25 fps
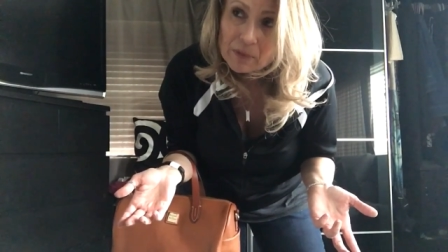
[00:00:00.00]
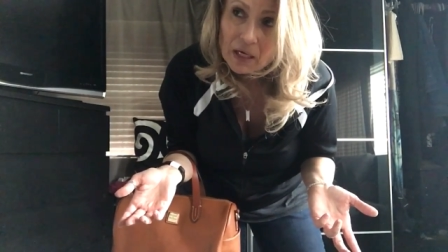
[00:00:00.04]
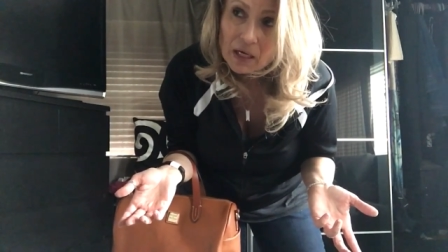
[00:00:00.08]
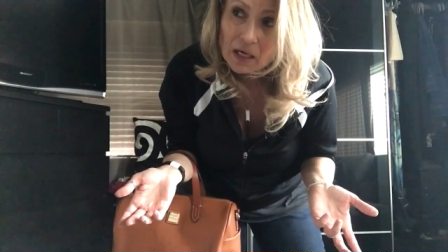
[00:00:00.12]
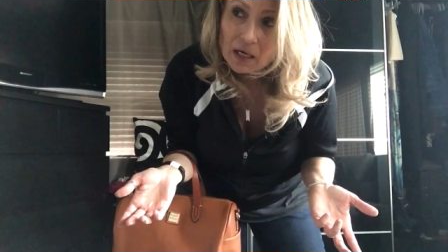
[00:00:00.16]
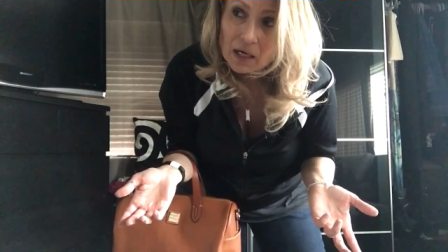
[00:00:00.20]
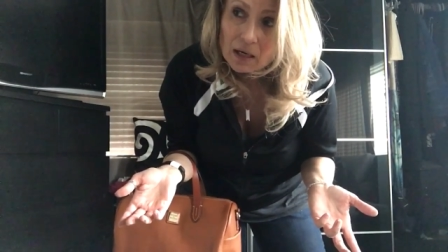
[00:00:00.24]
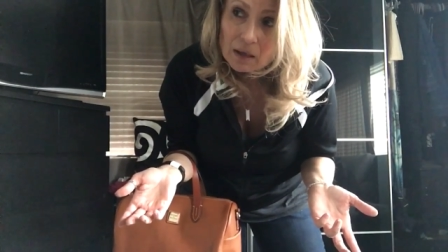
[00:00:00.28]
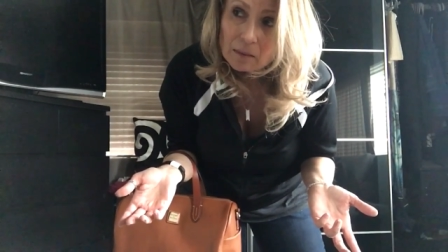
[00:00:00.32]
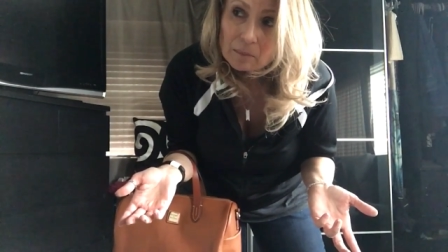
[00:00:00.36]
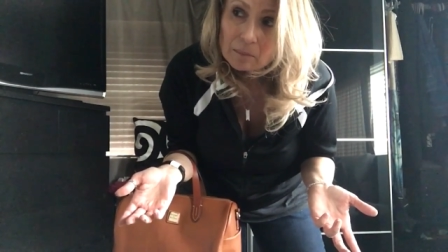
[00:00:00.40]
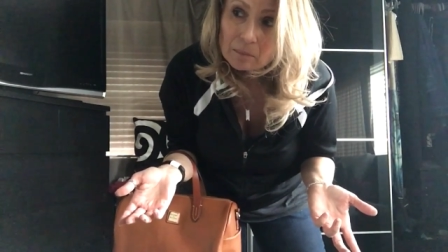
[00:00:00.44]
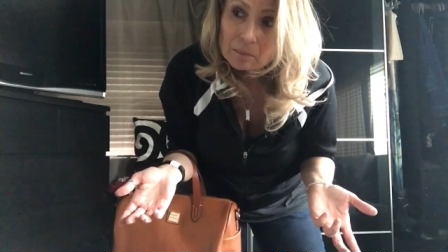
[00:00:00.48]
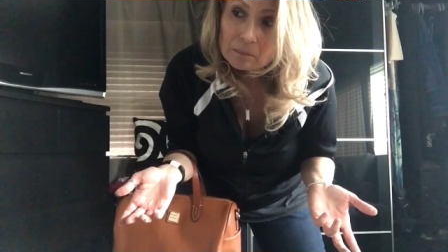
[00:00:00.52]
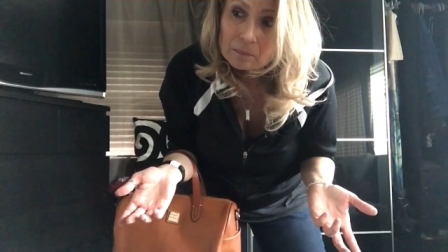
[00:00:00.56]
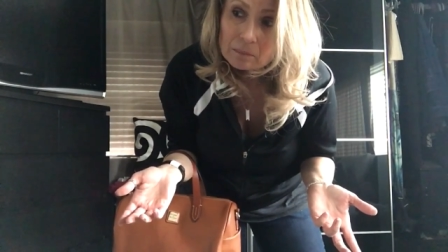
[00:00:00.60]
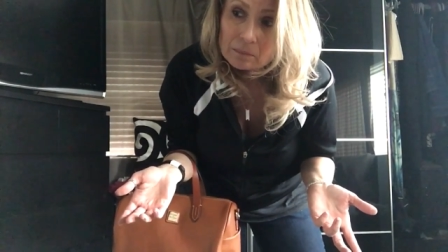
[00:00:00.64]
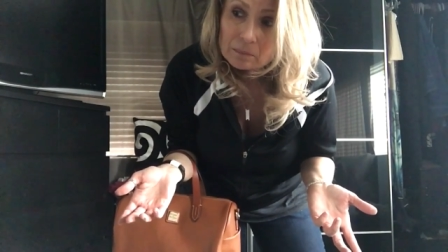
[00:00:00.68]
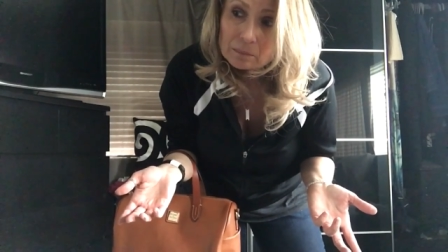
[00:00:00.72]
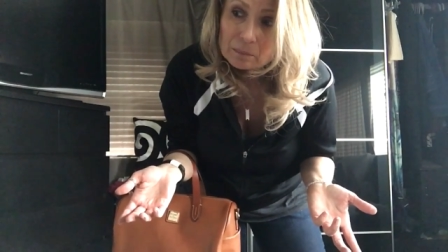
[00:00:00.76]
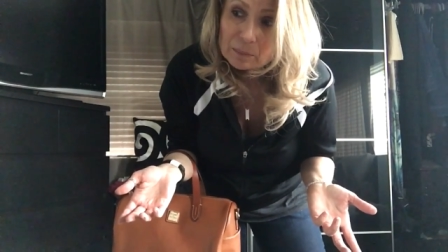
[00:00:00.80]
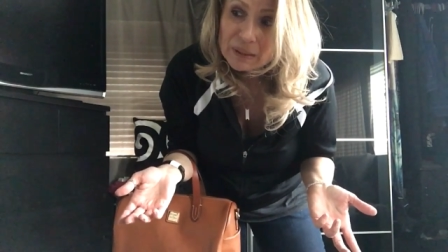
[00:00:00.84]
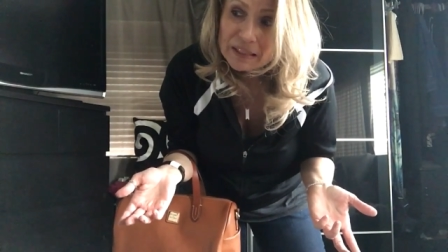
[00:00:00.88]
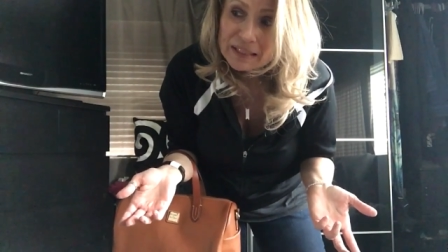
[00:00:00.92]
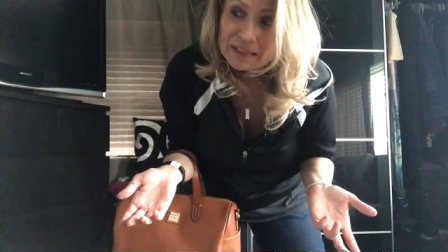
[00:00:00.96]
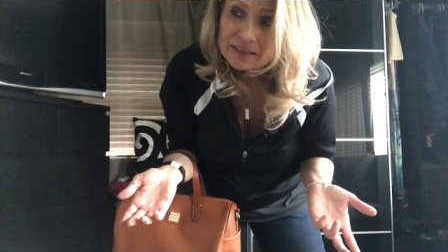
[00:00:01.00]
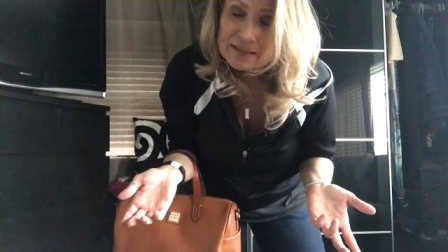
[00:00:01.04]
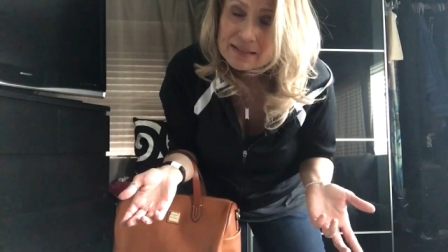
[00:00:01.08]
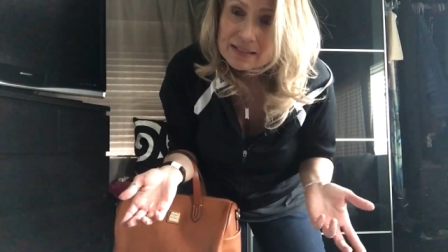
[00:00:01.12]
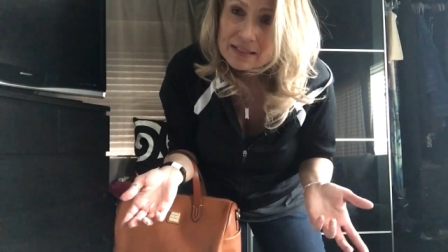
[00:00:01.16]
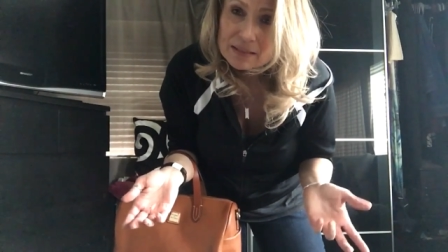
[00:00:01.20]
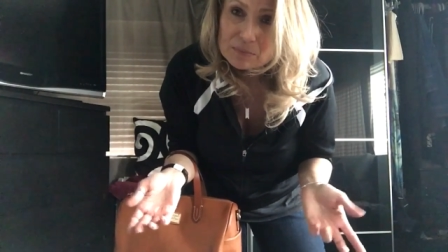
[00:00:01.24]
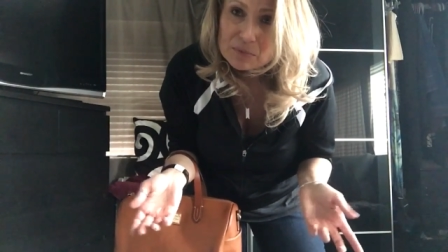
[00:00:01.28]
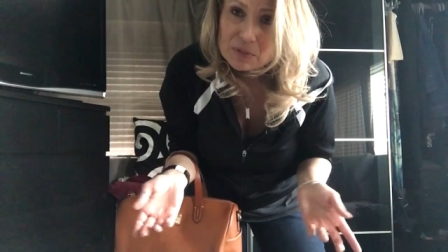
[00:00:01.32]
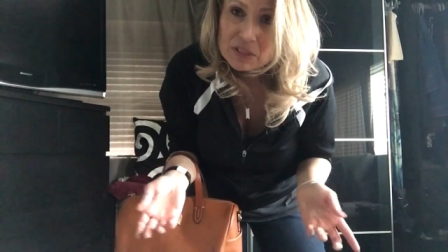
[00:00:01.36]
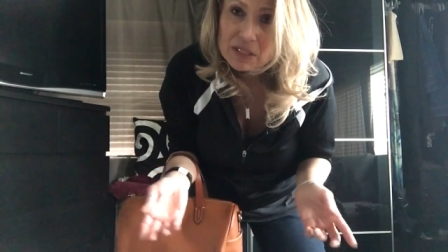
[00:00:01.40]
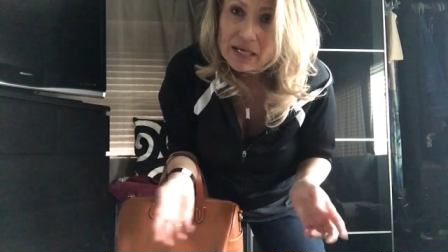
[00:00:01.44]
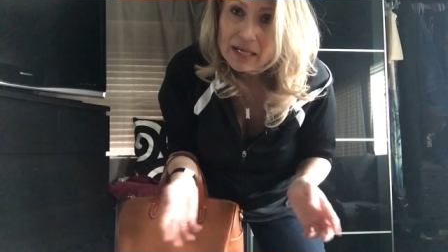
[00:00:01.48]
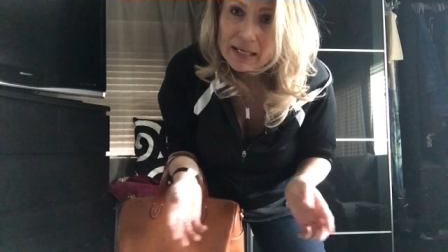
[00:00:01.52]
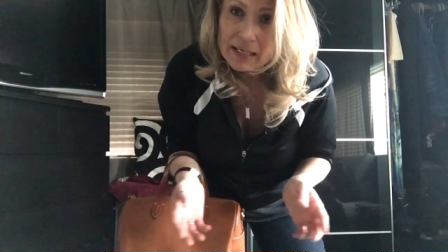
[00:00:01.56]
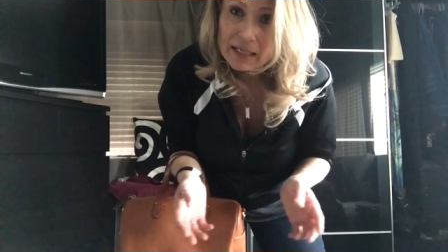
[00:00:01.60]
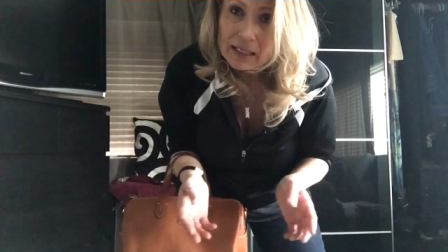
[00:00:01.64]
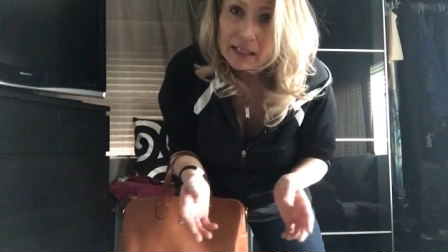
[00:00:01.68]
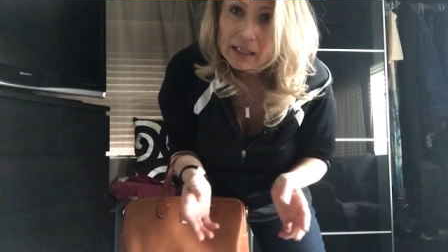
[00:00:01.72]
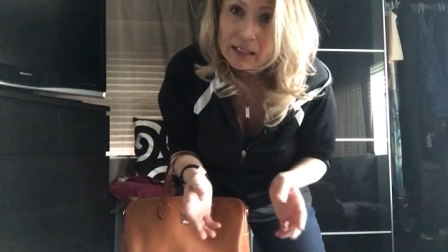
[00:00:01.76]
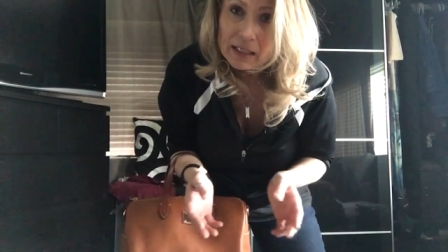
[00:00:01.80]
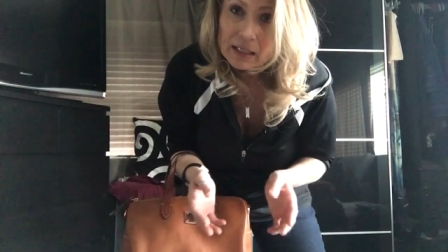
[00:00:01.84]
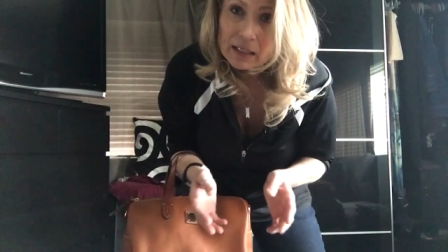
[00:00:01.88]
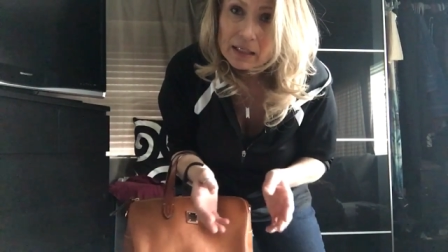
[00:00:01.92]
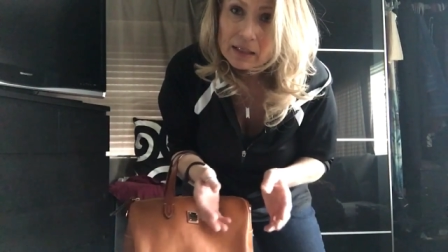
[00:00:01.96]
Um, but it seems
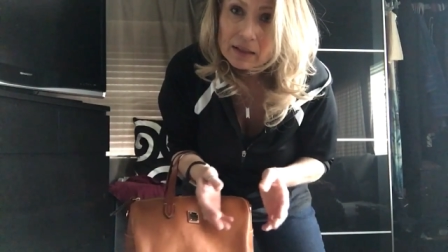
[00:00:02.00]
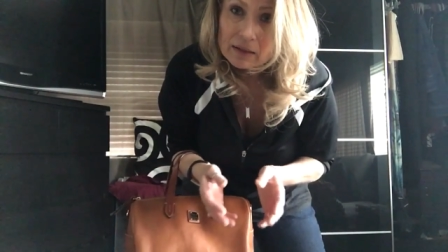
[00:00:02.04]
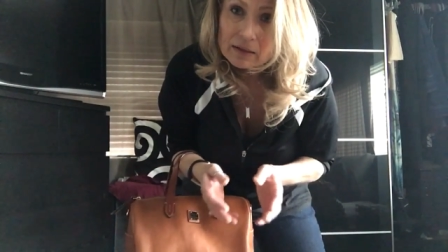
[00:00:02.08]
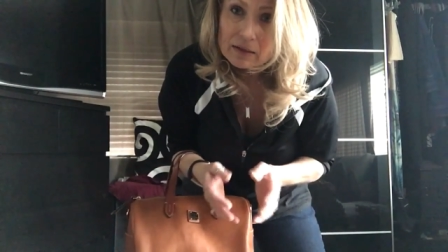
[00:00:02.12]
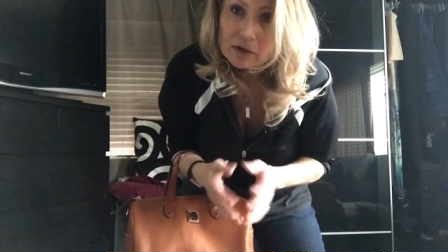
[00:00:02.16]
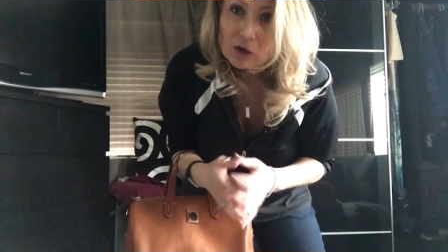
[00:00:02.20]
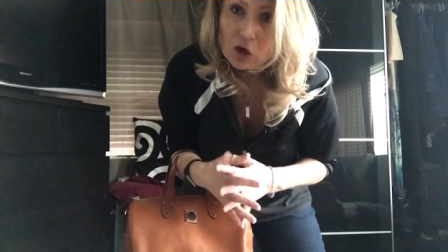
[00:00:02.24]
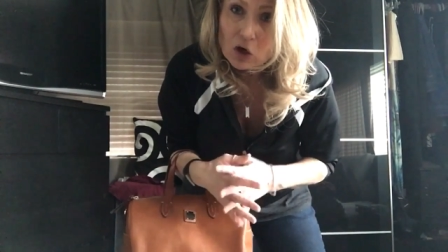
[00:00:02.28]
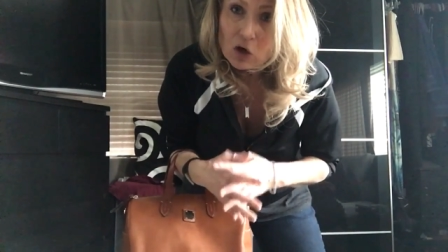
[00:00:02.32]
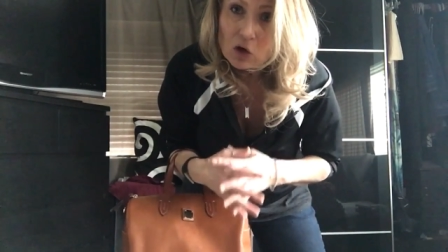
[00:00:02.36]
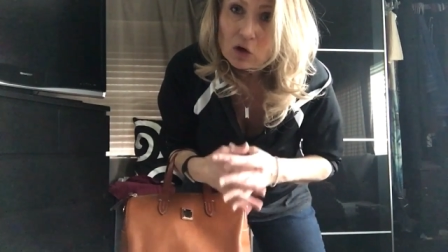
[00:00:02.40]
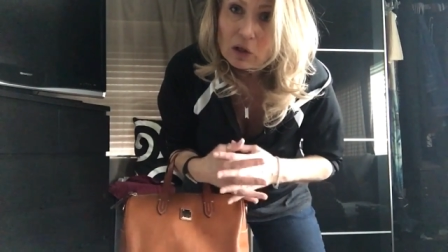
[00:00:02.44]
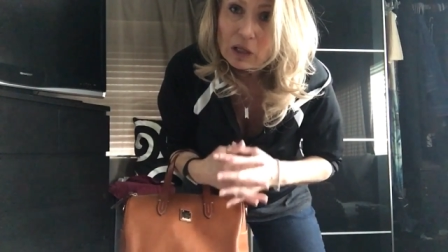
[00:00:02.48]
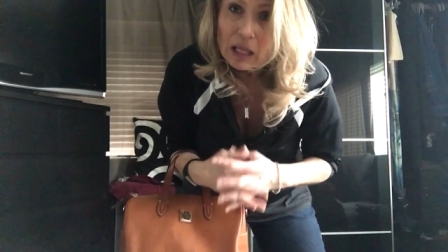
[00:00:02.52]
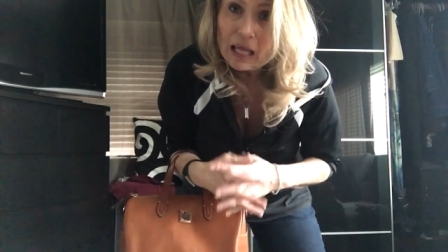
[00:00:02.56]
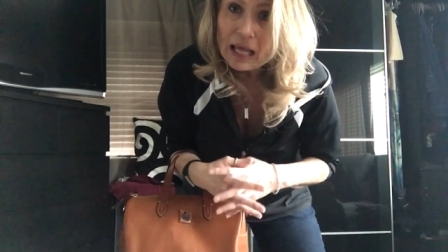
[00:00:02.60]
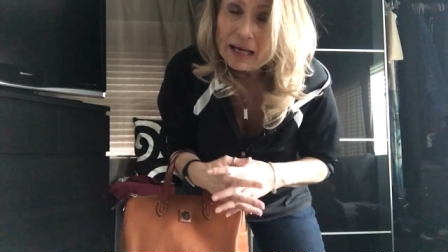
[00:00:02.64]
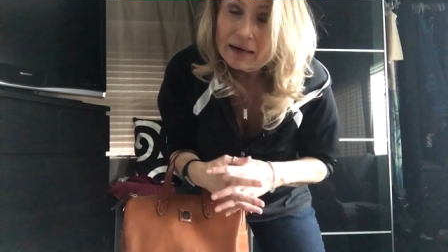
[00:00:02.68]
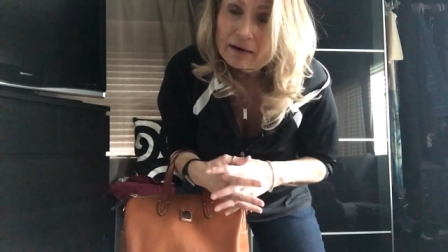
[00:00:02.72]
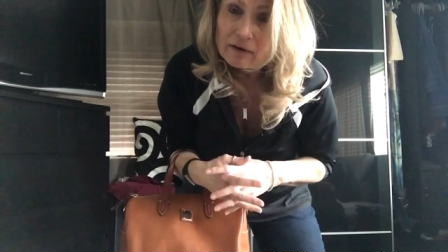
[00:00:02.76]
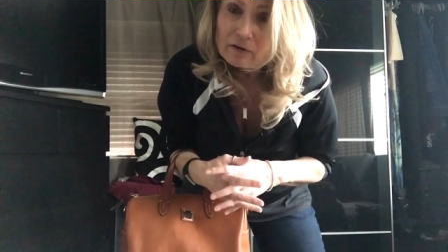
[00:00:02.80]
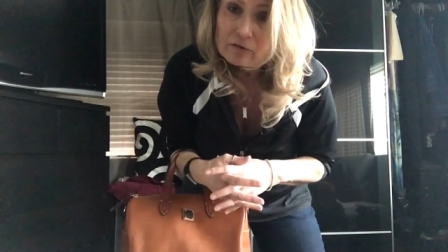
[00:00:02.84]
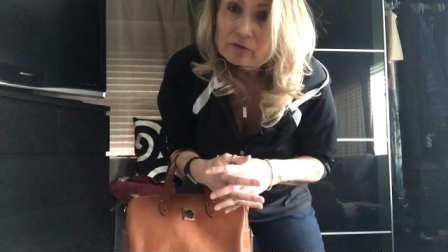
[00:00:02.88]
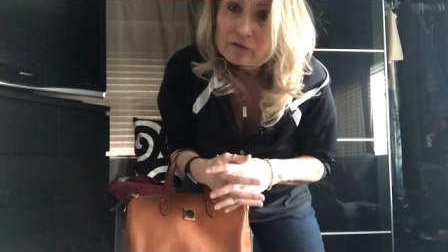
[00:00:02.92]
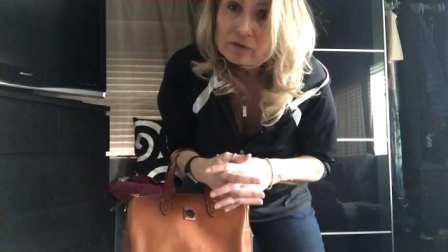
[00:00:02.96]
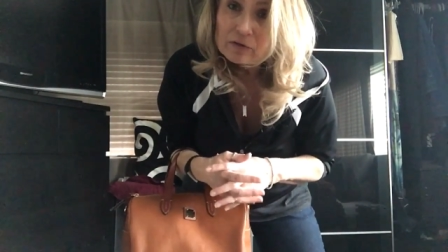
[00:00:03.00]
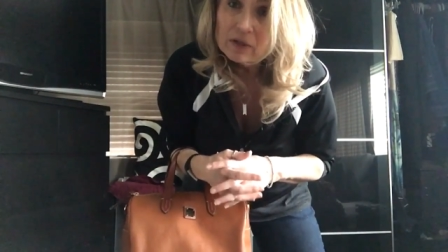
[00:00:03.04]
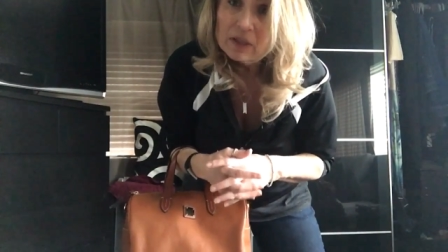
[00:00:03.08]
like there are a lot of